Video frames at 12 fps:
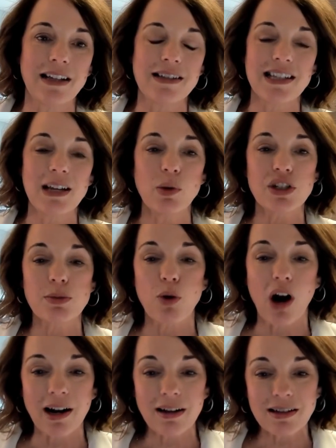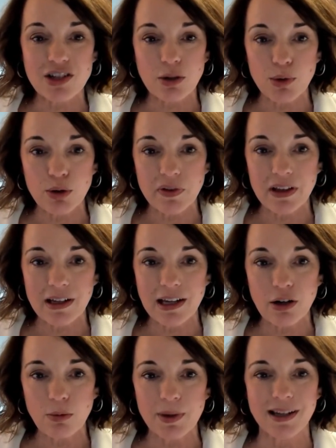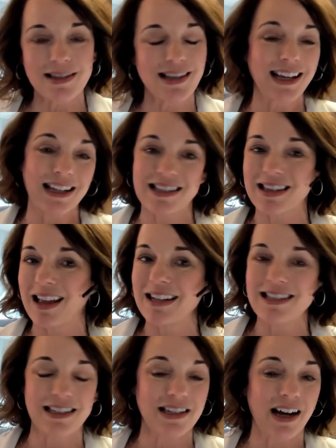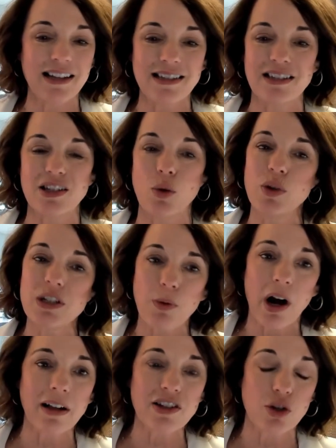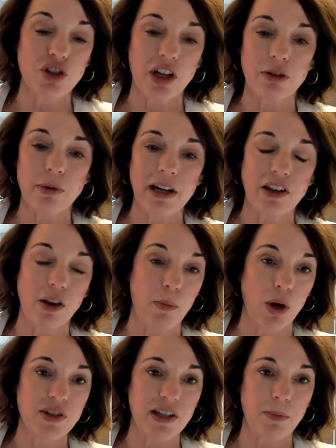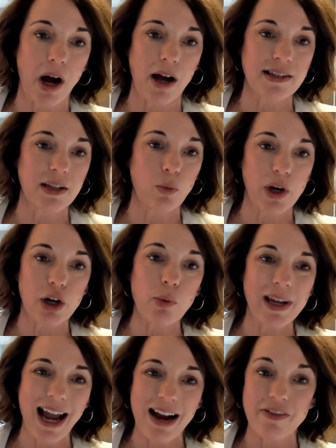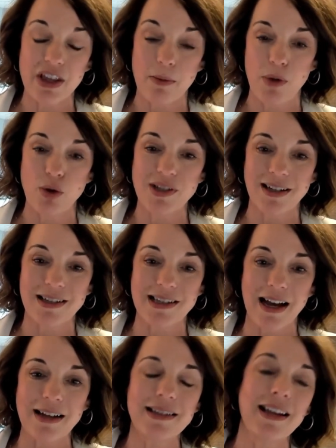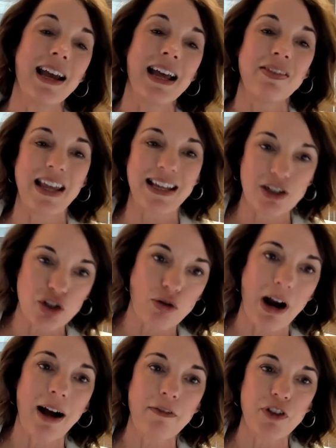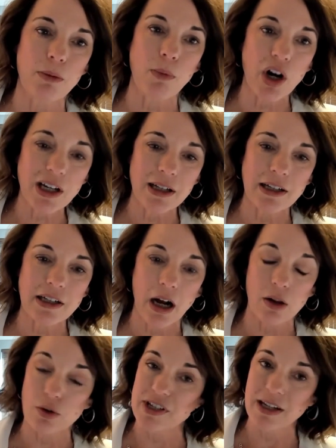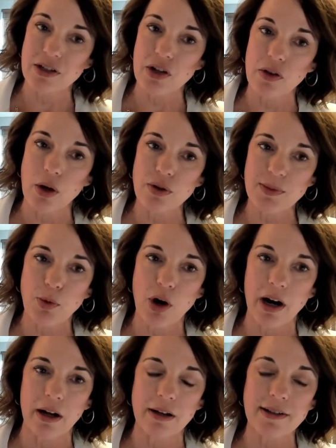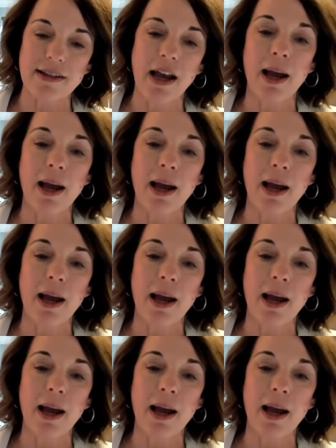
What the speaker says: can see which products are moving the needle because they can slice and dice and say which products are generating the most deposit, where are we having the most success. They can drive their marketing dollars into those products,